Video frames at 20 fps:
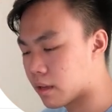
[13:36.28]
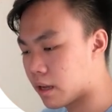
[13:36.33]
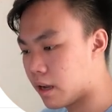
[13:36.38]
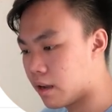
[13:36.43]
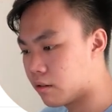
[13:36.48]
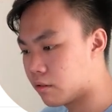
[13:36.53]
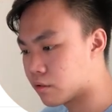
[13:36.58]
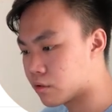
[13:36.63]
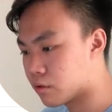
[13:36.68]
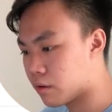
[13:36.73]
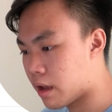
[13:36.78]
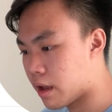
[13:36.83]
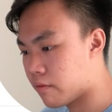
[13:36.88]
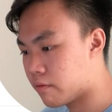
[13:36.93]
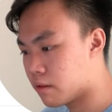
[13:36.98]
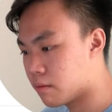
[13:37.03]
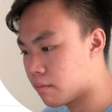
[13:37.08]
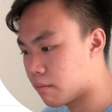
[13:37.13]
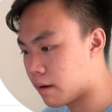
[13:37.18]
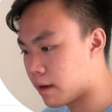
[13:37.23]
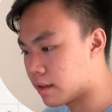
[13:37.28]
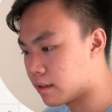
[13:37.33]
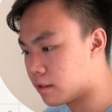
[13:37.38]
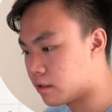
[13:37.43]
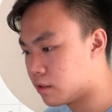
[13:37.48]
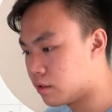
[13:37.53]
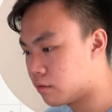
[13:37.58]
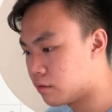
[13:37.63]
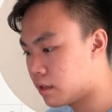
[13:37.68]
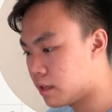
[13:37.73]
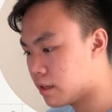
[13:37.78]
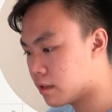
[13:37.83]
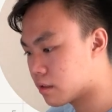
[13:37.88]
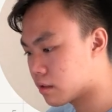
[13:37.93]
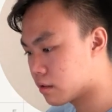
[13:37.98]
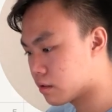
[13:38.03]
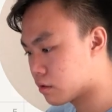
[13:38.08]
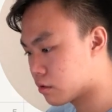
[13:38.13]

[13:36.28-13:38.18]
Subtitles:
I also have it by due date,